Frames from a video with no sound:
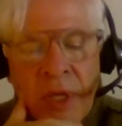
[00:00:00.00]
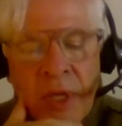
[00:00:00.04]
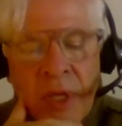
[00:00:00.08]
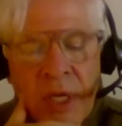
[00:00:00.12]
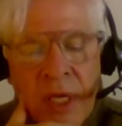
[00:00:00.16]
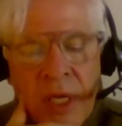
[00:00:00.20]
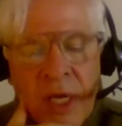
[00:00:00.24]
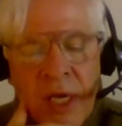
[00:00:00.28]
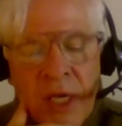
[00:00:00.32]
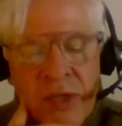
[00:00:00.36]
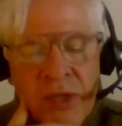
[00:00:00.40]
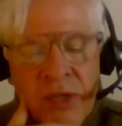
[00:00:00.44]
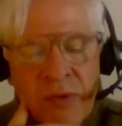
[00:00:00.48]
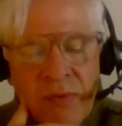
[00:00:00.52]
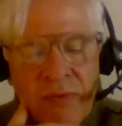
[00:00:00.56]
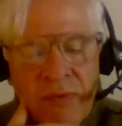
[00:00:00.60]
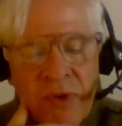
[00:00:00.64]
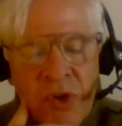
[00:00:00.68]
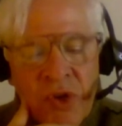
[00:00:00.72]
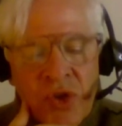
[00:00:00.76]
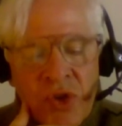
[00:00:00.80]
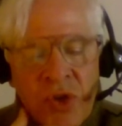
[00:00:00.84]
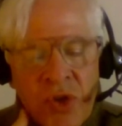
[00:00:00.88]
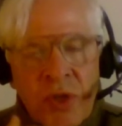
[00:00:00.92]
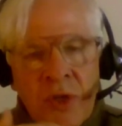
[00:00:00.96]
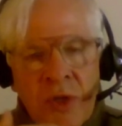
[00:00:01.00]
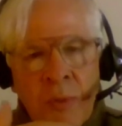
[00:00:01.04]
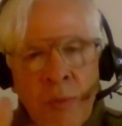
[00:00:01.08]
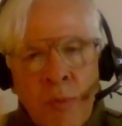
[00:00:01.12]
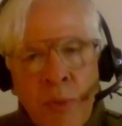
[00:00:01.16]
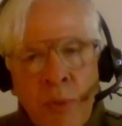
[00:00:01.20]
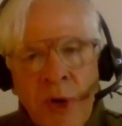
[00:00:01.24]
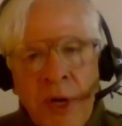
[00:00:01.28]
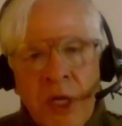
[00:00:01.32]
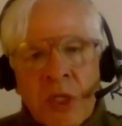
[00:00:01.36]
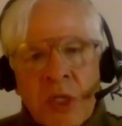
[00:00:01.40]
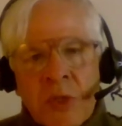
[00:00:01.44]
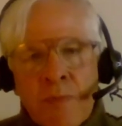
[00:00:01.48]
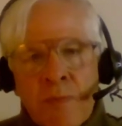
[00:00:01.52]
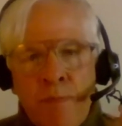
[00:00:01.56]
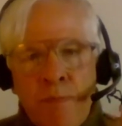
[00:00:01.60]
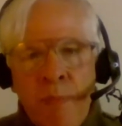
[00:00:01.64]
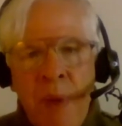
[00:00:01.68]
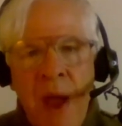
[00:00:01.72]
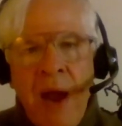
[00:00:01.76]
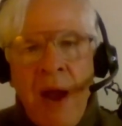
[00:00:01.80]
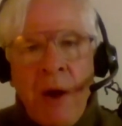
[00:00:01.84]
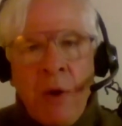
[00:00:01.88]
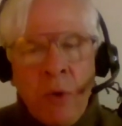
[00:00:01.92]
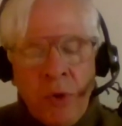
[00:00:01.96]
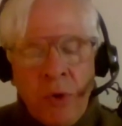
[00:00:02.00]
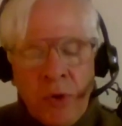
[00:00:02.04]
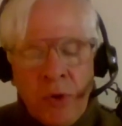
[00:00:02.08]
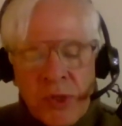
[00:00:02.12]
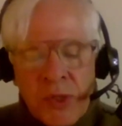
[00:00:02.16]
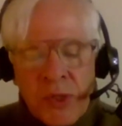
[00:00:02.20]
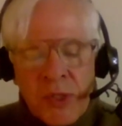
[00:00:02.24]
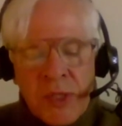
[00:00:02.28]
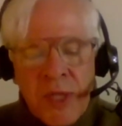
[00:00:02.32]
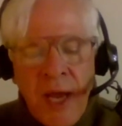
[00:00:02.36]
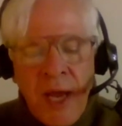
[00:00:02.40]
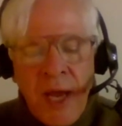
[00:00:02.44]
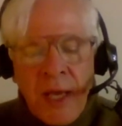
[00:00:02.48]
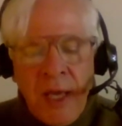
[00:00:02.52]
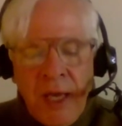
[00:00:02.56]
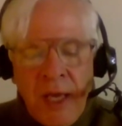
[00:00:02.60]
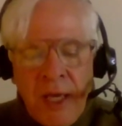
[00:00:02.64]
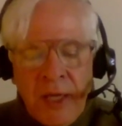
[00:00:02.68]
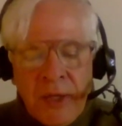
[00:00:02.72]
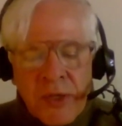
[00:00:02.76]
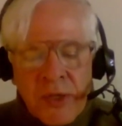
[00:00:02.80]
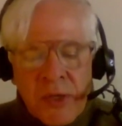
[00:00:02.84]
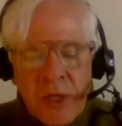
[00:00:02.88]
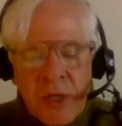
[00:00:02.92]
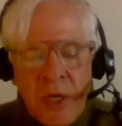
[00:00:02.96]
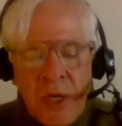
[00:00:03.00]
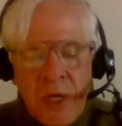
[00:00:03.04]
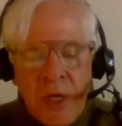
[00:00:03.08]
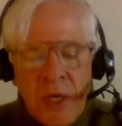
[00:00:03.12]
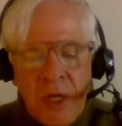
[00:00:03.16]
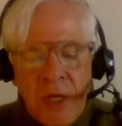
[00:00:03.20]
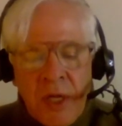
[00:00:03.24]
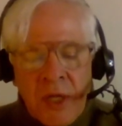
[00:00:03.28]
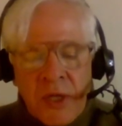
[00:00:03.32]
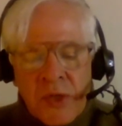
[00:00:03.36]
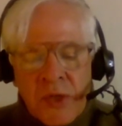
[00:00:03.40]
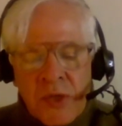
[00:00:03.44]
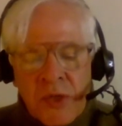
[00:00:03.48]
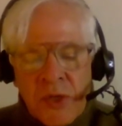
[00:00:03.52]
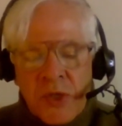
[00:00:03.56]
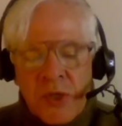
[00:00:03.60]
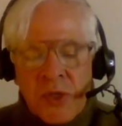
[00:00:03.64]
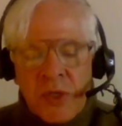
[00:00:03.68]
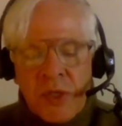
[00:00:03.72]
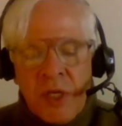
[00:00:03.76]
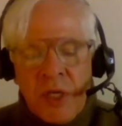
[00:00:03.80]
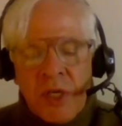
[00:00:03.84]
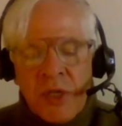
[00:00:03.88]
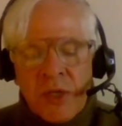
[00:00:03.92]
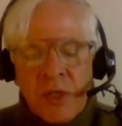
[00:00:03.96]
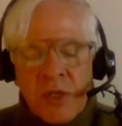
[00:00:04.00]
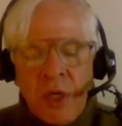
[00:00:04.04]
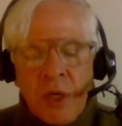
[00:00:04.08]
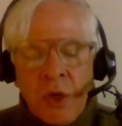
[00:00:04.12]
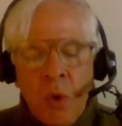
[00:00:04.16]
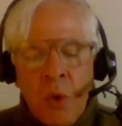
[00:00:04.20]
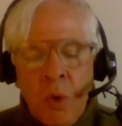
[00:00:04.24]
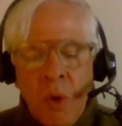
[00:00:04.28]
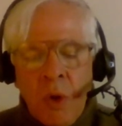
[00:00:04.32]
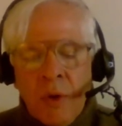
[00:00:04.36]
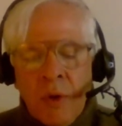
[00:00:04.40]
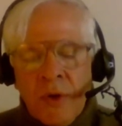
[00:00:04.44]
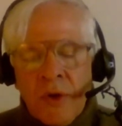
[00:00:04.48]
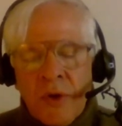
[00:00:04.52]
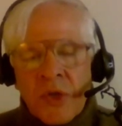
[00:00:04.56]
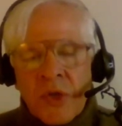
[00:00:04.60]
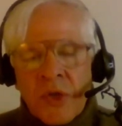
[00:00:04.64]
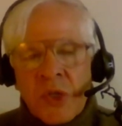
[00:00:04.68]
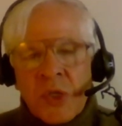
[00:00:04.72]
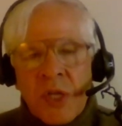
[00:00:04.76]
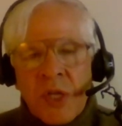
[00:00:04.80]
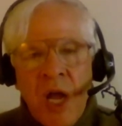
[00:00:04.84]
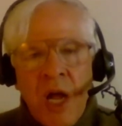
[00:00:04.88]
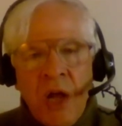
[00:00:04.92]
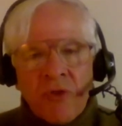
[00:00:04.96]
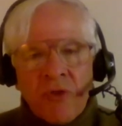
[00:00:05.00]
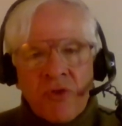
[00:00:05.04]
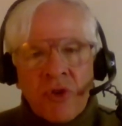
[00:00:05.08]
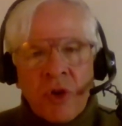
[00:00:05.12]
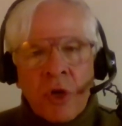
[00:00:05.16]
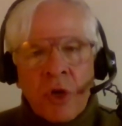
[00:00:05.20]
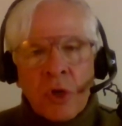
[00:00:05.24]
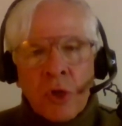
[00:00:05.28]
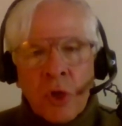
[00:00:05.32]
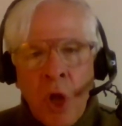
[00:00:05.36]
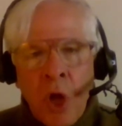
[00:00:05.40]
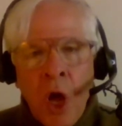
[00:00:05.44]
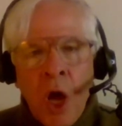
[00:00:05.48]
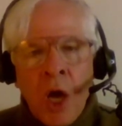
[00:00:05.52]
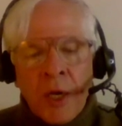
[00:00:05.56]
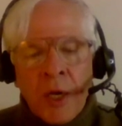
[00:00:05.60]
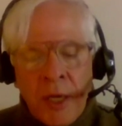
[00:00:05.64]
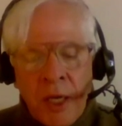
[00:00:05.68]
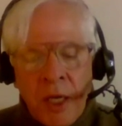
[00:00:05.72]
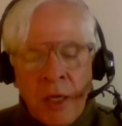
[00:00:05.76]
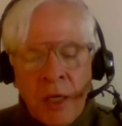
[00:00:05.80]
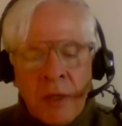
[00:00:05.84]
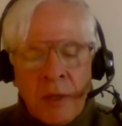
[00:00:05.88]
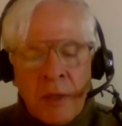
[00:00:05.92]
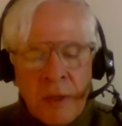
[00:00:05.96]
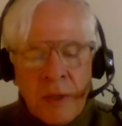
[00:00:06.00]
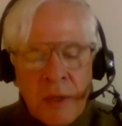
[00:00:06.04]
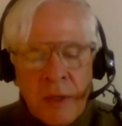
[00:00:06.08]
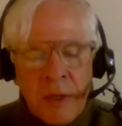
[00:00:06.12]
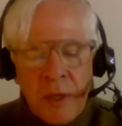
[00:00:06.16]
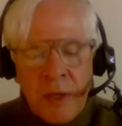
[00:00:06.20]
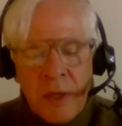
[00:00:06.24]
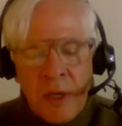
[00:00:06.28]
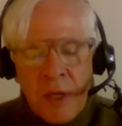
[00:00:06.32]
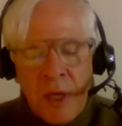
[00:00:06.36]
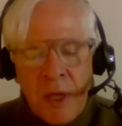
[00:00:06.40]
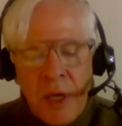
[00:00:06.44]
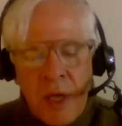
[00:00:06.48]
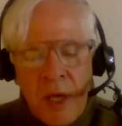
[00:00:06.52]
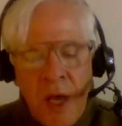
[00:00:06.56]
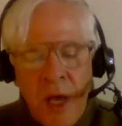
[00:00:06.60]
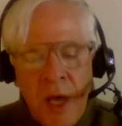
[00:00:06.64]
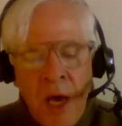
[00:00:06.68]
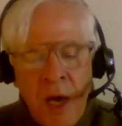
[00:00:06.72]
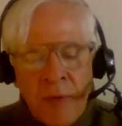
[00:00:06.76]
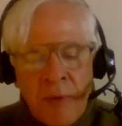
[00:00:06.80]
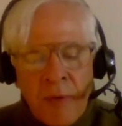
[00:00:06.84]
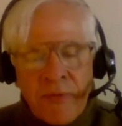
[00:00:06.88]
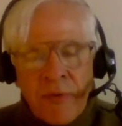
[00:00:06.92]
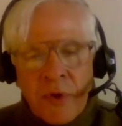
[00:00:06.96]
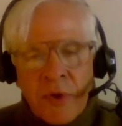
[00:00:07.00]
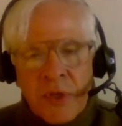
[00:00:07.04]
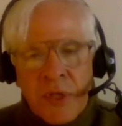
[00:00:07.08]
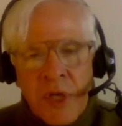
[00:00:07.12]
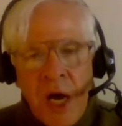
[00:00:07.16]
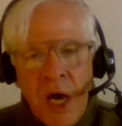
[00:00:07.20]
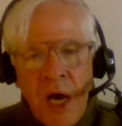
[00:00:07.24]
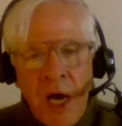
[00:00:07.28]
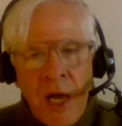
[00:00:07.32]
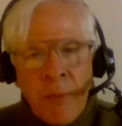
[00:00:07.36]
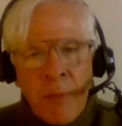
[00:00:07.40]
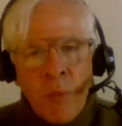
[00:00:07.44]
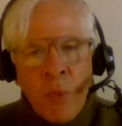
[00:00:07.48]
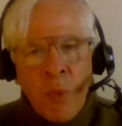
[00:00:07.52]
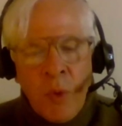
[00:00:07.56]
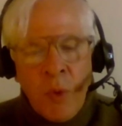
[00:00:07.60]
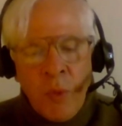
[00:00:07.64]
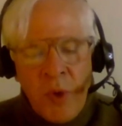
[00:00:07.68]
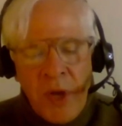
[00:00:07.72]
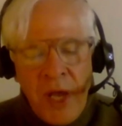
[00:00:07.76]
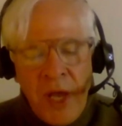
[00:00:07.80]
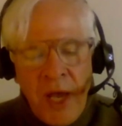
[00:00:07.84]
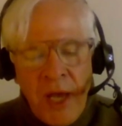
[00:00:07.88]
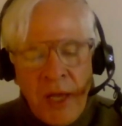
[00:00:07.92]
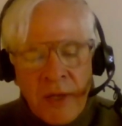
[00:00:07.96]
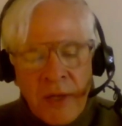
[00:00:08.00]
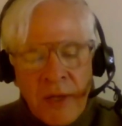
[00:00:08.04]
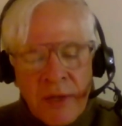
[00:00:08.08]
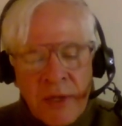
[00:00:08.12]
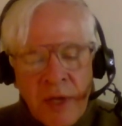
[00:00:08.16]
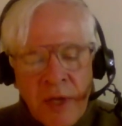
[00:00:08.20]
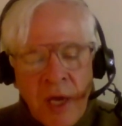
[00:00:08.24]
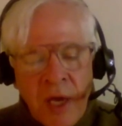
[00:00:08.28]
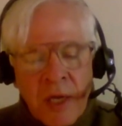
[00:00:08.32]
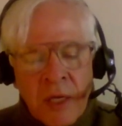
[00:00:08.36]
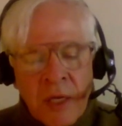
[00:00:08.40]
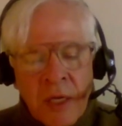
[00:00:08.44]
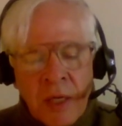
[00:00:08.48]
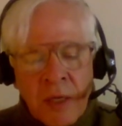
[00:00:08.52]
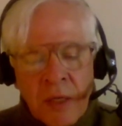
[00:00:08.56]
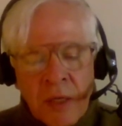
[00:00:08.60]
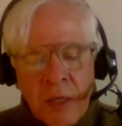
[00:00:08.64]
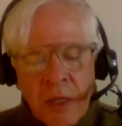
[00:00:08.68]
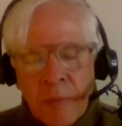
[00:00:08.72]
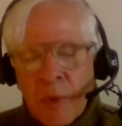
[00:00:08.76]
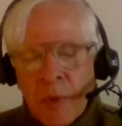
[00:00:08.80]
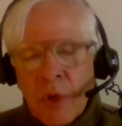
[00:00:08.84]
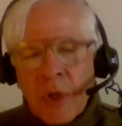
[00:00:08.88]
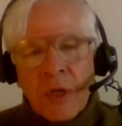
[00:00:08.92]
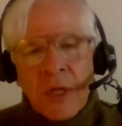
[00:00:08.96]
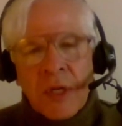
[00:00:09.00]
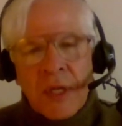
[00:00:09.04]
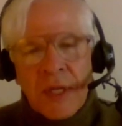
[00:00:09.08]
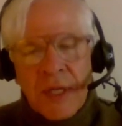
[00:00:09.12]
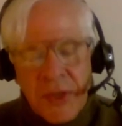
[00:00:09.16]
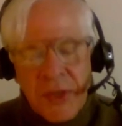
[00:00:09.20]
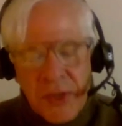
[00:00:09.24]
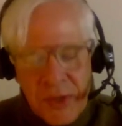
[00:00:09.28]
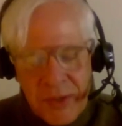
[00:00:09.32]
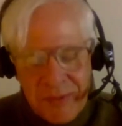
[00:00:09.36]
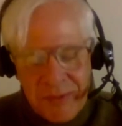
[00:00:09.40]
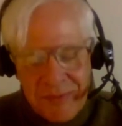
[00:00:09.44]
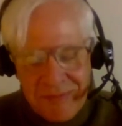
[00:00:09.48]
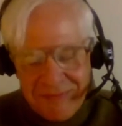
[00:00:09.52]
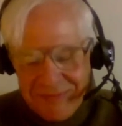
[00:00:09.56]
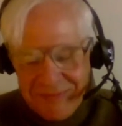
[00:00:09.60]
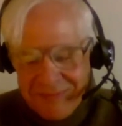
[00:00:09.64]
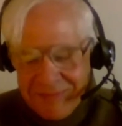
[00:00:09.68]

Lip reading: He has a vision to bring us backwards decades. It's this, he said, quote, nostalgic longing for a time when we had tight-knit communities,